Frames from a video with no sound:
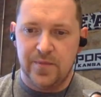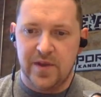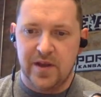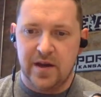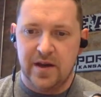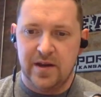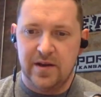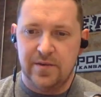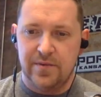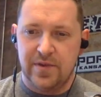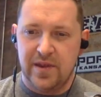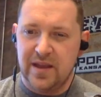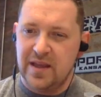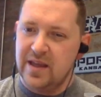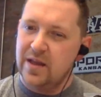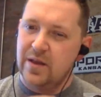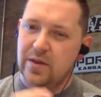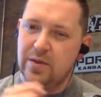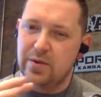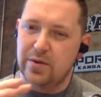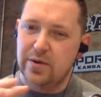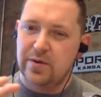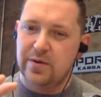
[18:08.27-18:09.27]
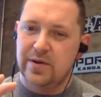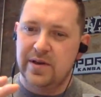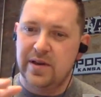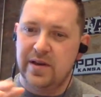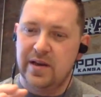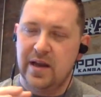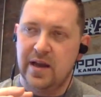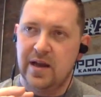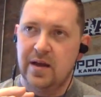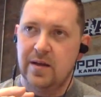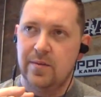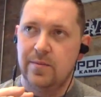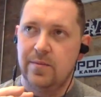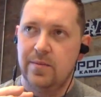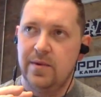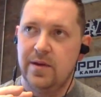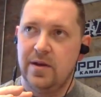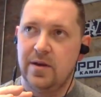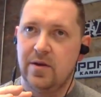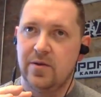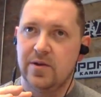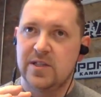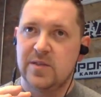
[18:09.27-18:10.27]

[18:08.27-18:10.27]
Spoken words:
kind of thinking through and you know,